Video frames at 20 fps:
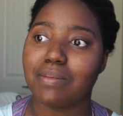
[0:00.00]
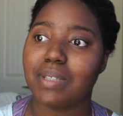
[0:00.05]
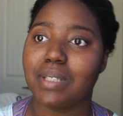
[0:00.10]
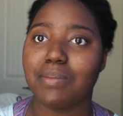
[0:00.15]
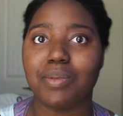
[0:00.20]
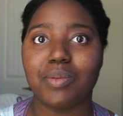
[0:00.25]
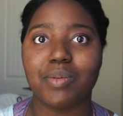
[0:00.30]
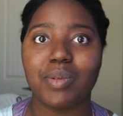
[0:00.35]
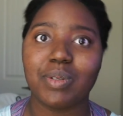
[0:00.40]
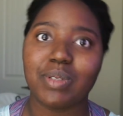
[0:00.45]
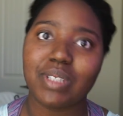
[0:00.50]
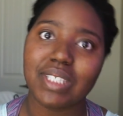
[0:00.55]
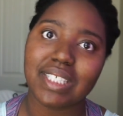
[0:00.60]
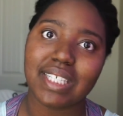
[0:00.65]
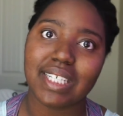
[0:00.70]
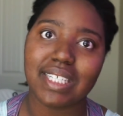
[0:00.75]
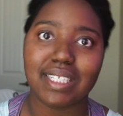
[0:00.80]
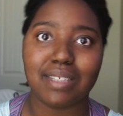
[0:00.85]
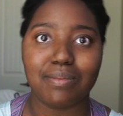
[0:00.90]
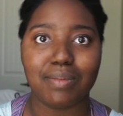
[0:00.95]
People won't just
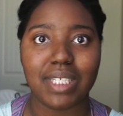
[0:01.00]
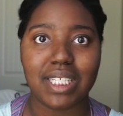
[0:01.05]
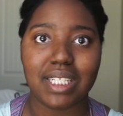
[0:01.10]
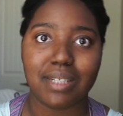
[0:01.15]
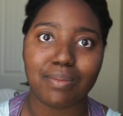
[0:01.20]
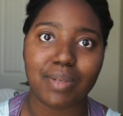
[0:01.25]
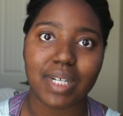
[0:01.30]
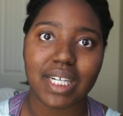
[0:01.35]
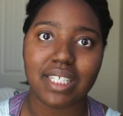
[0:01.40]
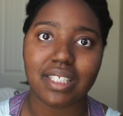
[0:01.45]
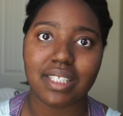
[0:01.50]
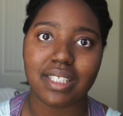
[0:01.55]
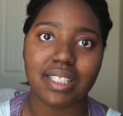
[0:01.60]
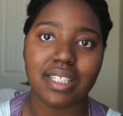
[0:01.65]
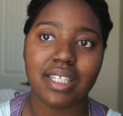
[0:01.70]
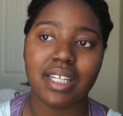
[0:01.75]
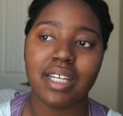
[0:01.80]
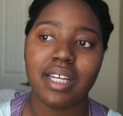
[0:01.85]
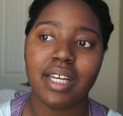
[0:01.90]
let you be depressed.